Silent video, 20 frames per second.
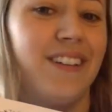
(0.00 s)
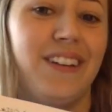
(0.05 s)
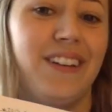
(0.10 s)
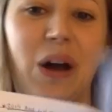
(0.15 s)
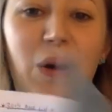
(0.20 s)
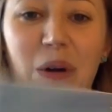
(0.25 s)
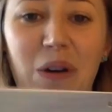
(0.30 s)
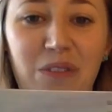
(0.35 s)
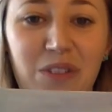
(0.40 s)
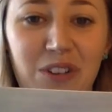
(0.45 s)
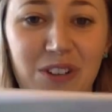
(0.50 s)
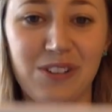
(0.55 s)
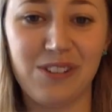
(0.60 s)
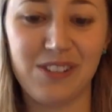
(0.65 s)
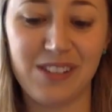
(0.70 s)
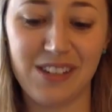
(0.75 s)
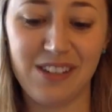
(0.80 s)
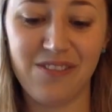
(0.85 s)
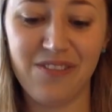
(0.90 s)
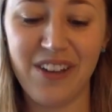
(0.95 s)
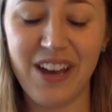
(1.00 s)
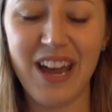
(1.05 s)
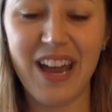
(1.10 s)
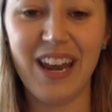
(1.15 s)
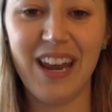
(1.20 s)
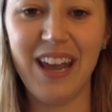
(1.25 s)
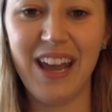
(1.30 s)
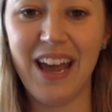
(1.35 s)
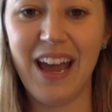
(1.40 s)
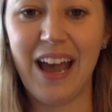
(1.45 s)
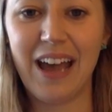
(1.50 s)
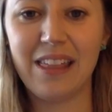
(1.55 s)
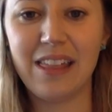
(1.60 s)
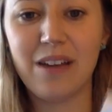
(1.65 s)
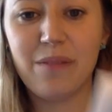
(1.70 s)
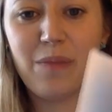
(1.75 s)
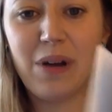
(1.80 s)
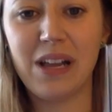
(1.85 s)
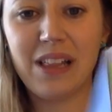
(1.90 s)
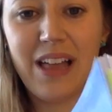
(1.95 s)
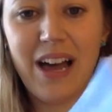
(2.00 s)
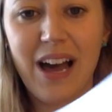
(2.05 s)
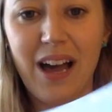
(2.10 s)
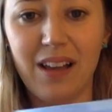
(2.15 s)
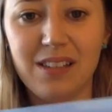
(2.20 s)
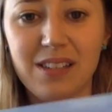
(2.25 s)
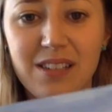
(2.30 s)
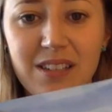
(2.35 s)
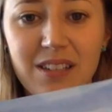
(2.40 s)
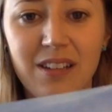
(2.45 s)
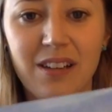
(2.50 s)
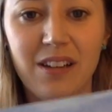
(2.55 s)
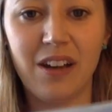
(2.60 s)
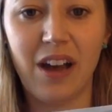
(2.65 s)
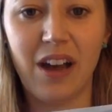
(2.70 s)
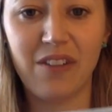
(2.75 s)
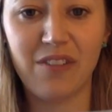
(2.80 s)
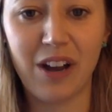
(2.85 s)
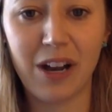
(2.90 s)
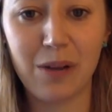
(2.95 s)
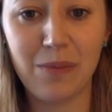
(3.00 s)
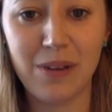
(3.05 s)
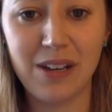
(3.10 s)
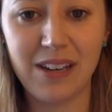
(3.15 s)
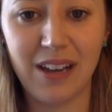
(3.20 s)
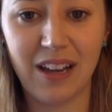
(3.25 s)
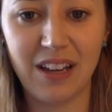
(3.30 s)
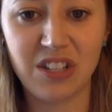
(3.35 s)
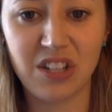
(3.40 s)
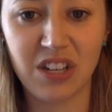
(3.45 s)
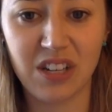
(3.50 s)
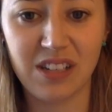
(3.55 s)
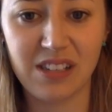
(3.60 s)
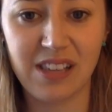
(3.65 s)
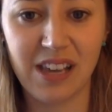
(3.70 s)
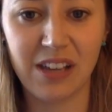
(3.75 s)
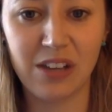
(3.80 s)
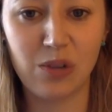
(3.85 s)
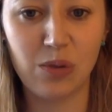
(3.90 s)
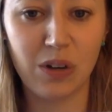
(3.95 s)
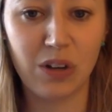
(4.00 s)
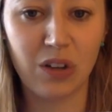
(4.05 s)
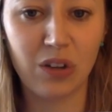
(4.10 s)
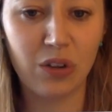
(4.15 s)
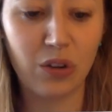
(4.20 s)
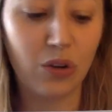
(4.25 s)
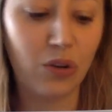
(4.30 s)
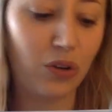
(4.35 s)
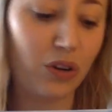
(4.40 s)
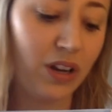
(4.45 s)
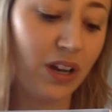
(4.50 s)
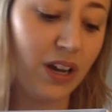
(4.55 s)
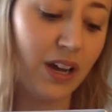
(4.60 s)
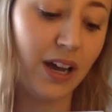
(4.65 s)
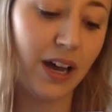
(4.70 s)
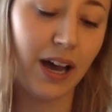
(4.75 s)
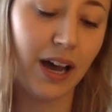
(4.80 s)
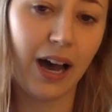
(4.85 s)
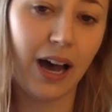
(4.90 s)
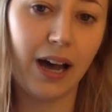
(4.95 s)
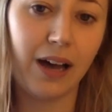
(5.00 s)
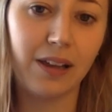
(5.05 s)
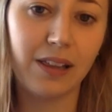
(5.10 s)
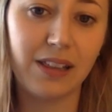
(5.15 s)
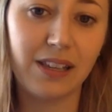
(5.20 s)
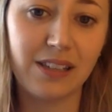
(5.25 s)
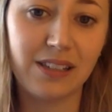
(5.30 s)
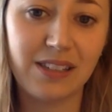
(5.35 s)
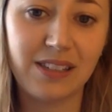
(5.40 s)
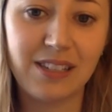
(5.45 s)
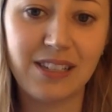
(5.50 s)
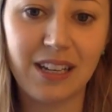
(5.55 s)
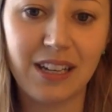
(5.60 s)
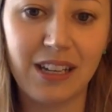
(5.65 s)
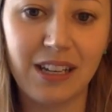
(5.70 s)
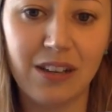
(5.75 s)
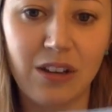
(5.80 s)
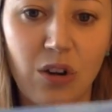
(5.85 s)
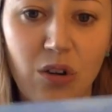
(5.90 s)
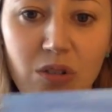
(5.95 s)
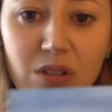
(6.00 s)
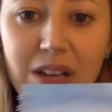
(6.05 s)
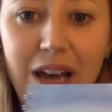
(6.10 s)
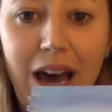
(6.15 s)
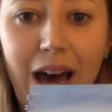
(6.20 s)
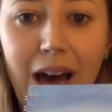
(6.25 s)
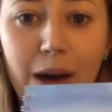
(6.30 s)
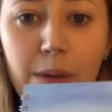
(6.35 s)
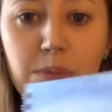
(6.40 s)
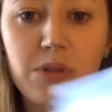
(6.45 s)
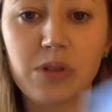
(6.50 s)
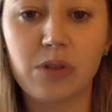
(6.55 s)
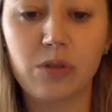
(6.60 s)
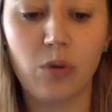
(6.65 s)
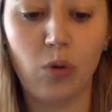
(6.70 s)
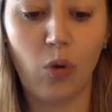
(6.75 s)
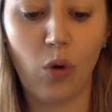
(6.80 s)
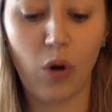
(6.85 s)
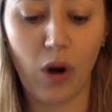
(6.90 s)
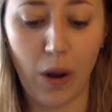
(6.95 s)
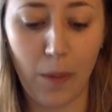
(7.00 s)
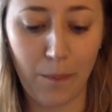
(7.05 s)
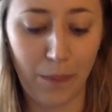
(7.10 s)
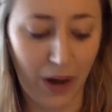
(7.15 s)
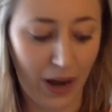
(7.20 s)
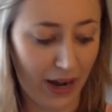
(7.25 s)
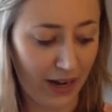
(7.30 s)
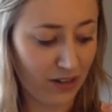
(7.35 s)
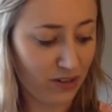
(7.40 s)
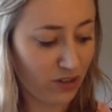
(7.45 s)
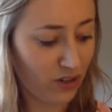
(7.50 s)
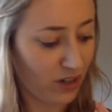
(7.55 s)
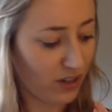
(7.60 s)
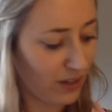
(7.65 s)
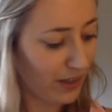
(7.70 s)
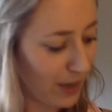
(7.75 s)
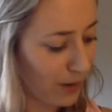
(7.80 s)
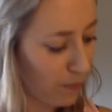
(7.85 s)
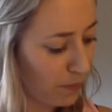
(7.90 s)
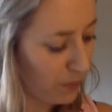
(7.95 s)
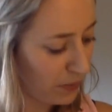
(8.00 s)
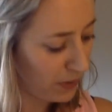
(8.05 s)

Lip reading: however you see fit. And then my last recommendation is that you include these sticky note tabs or a binder clip.